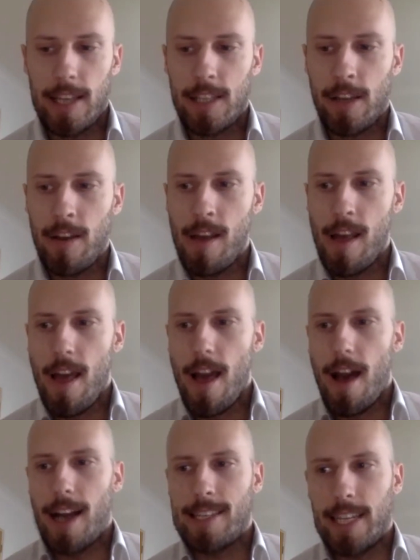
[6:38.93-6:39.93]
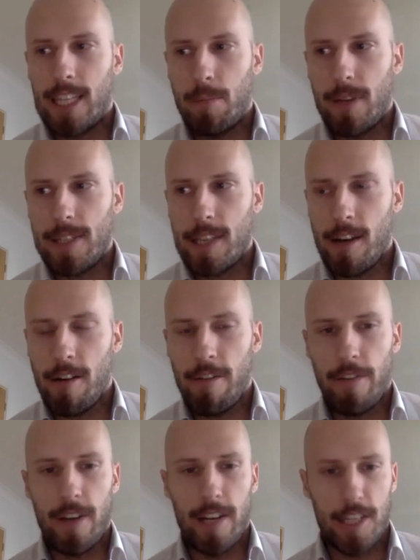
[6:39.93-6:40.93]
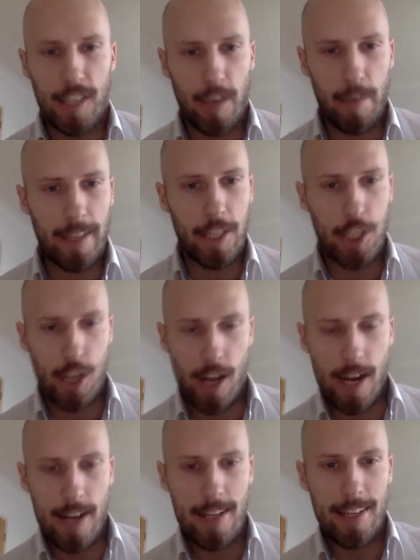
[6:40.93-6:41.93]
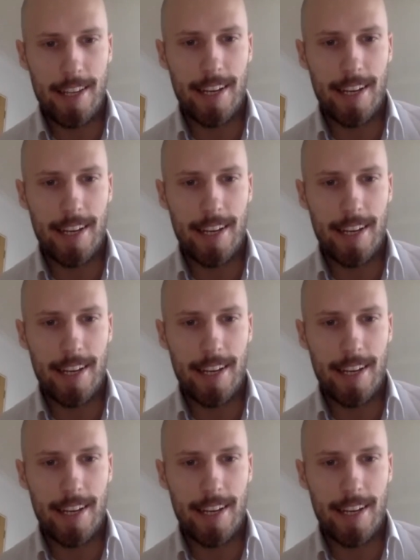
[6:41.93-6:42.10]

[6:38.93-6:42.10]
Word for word: So I said to myself, let's go back to China.